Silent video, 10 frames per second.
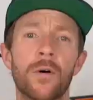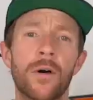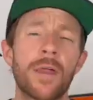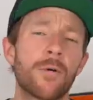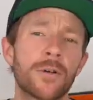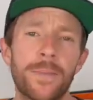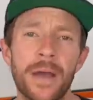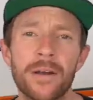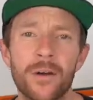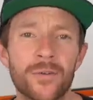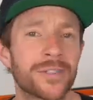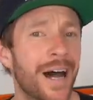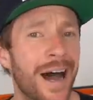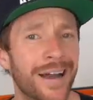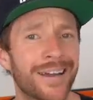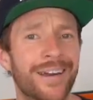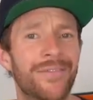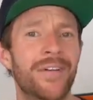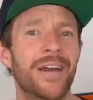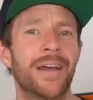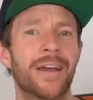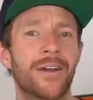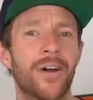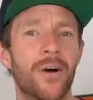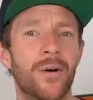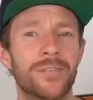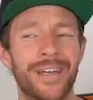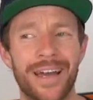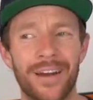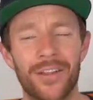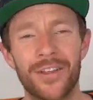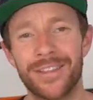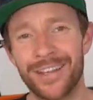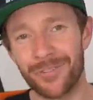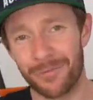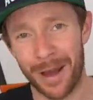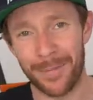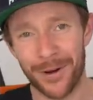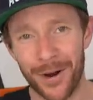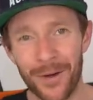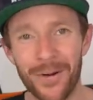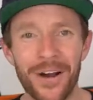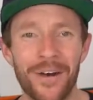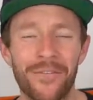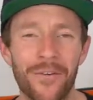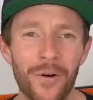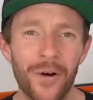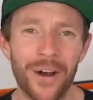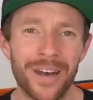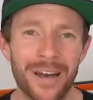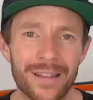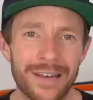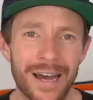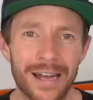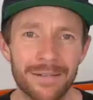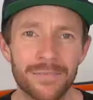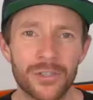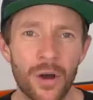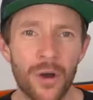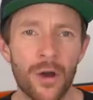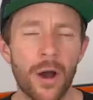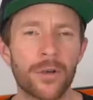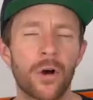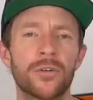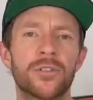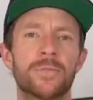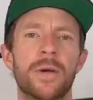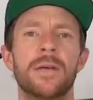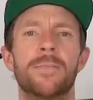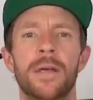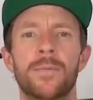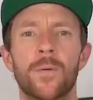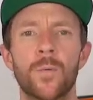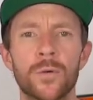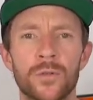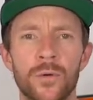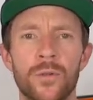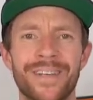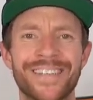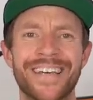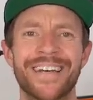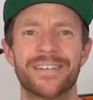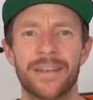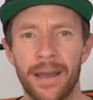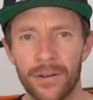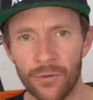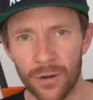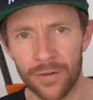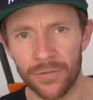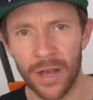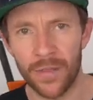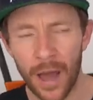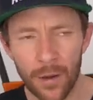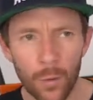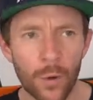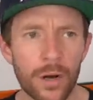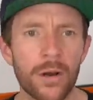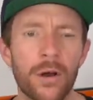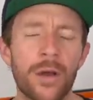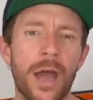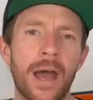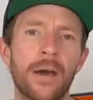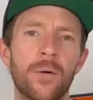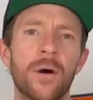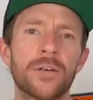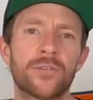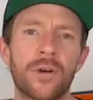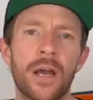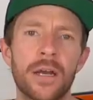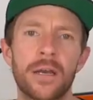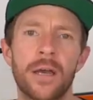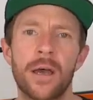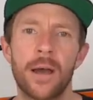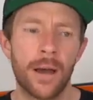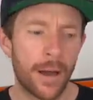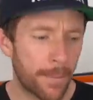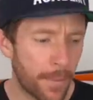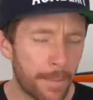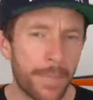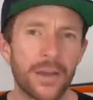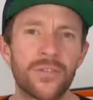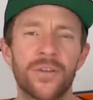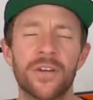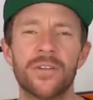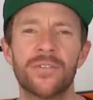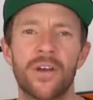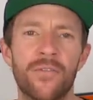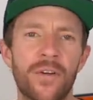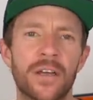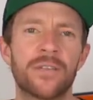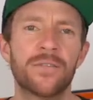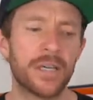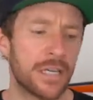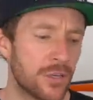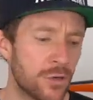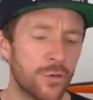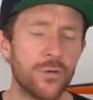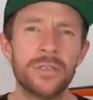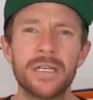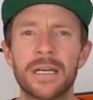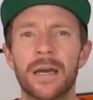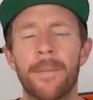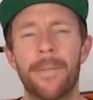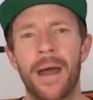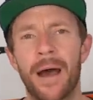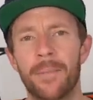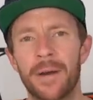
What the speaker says: Although that will depend on your target event and goals, and I think that's a rabbit hole for another day. So I'm conscious many people will do this test and drift, and they will want to know, how do I train my base fitness effectively using a power